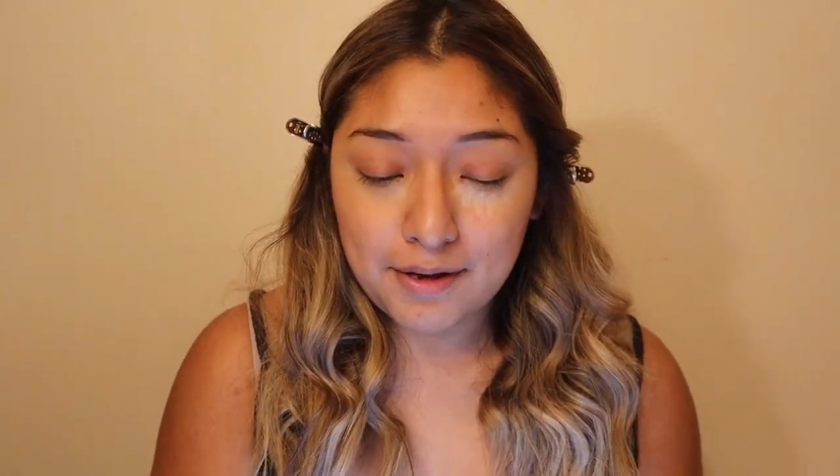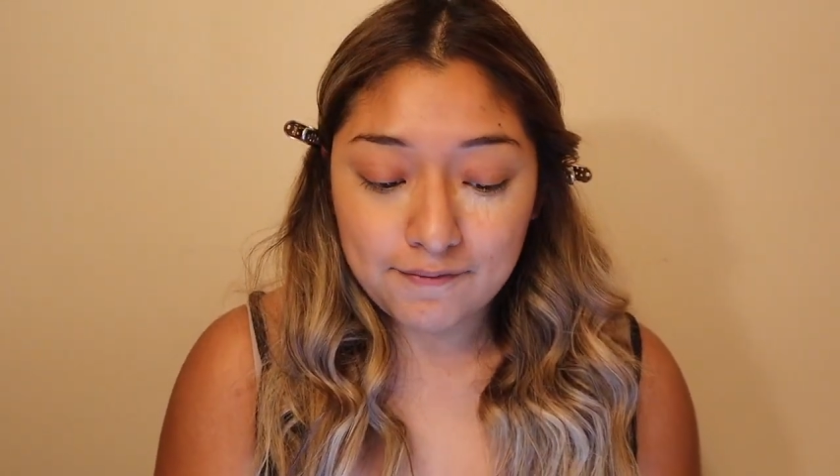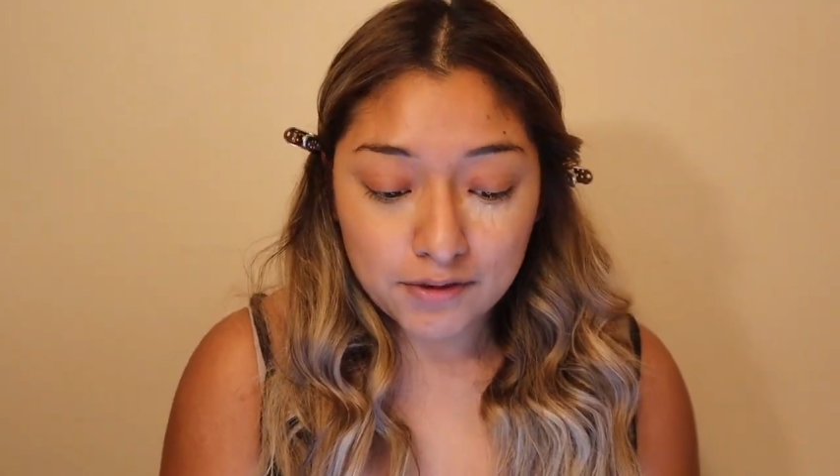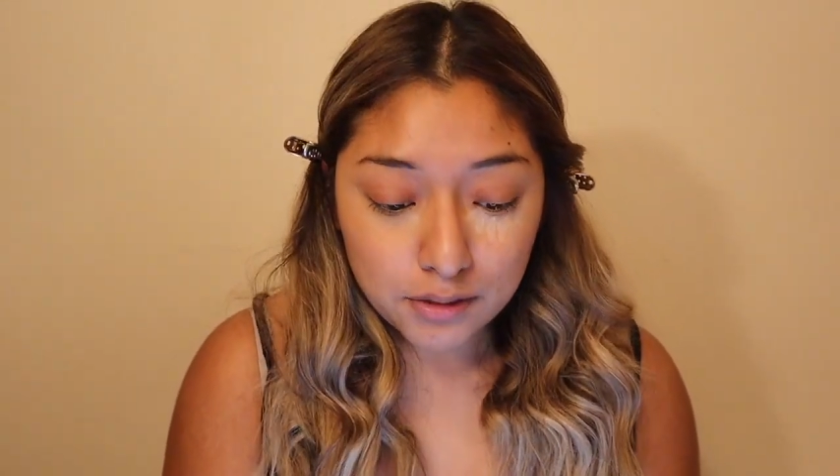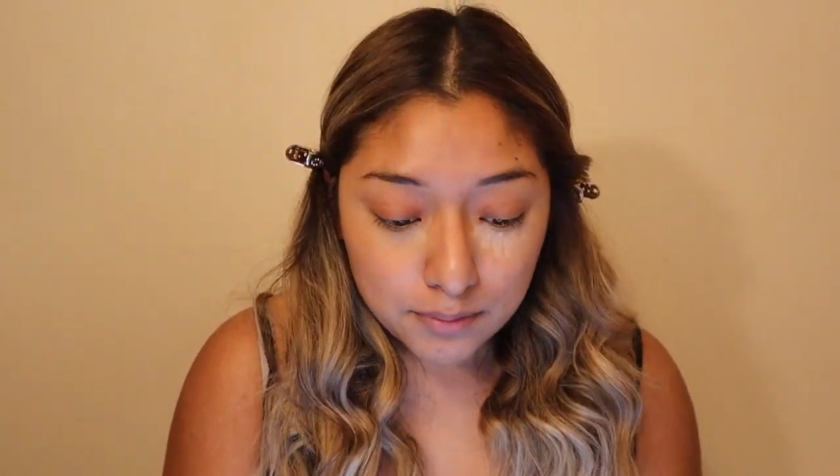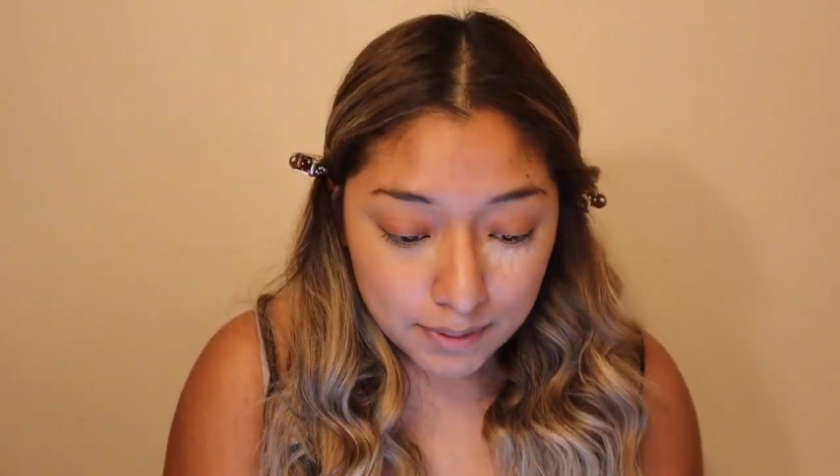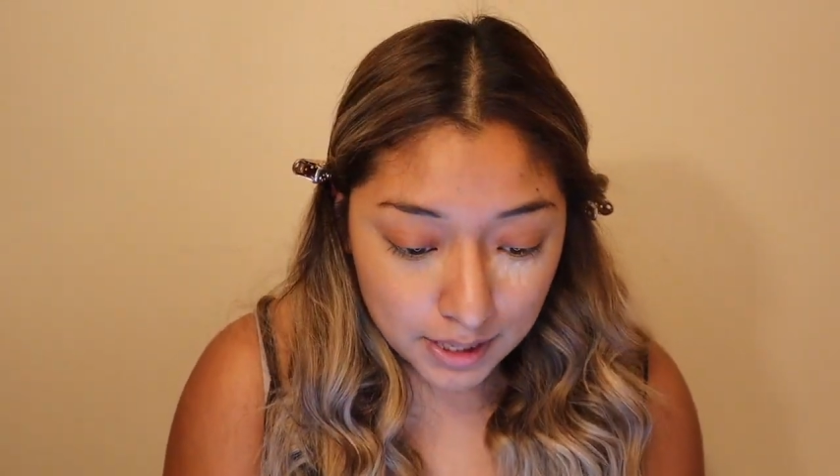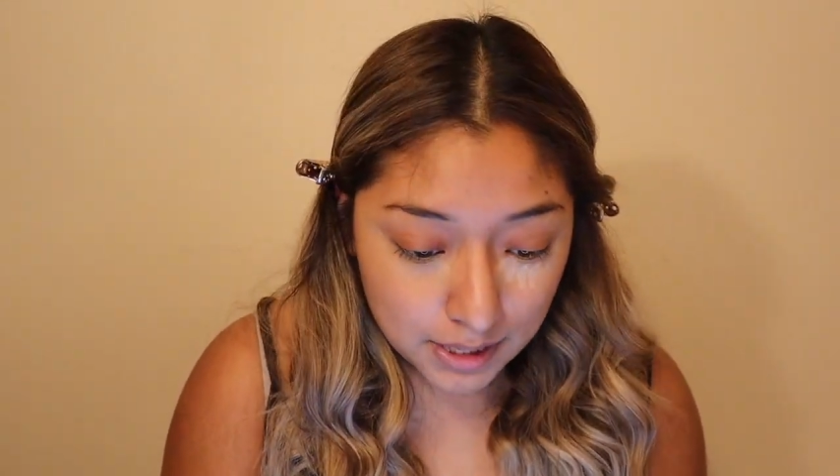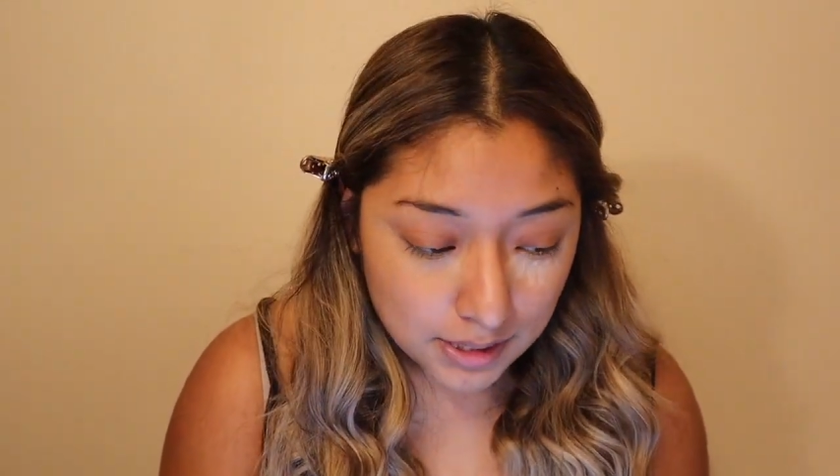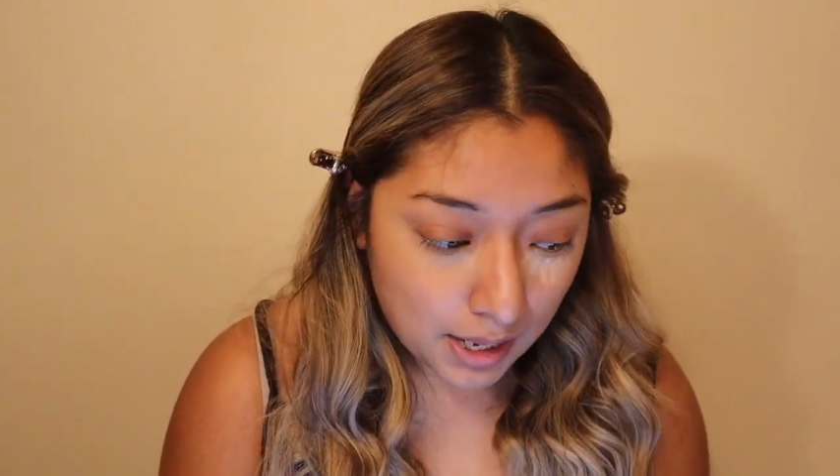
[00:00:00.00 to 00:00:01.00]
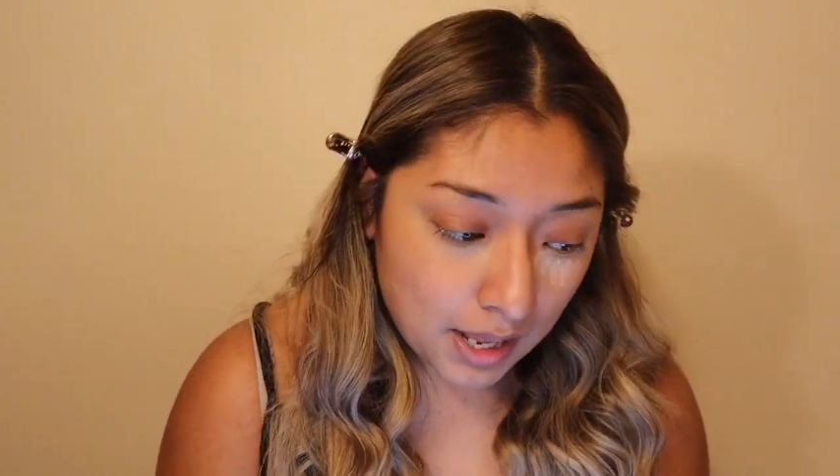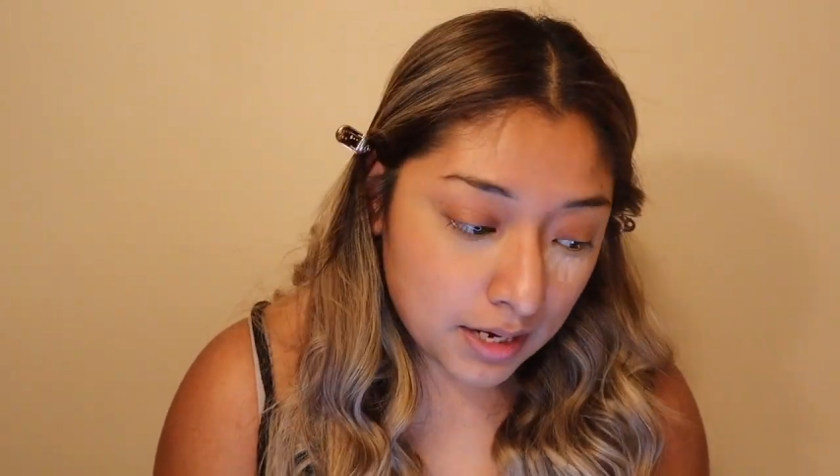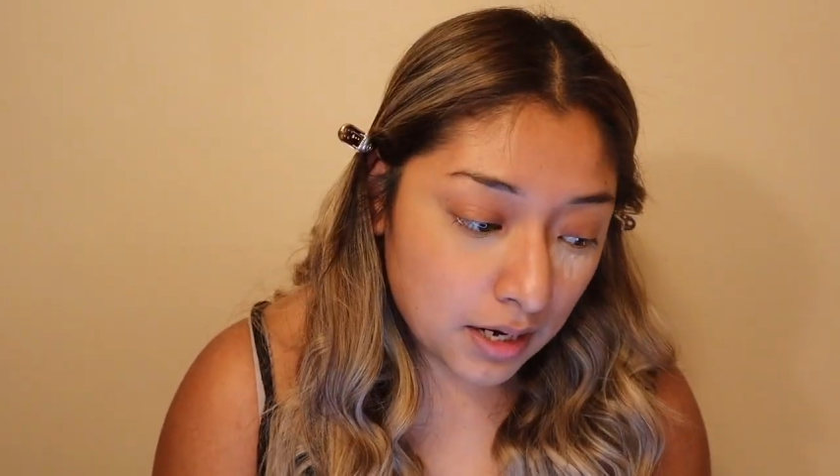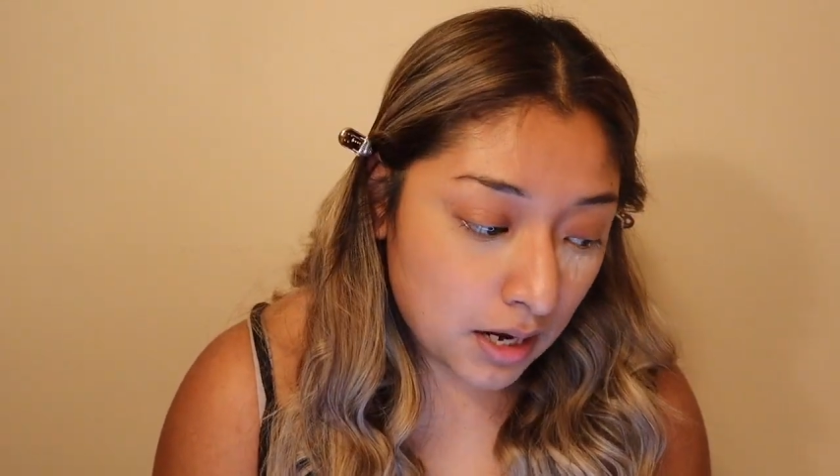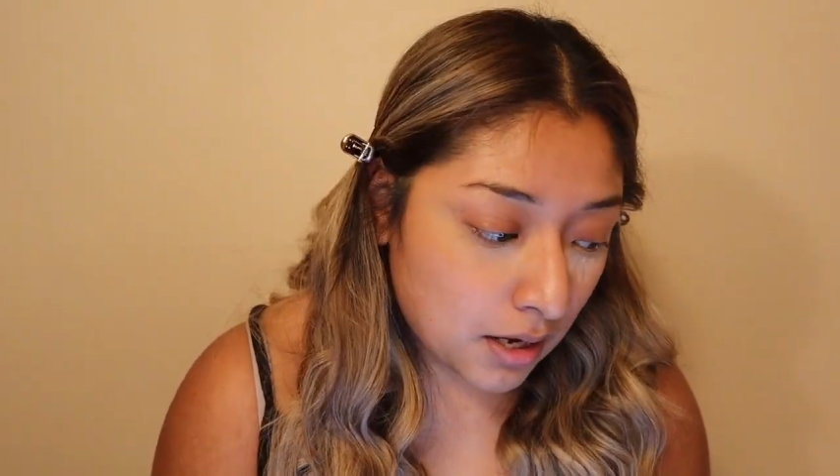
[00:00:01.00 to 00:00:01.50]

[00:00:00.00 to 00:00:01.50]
wait for a little bit and then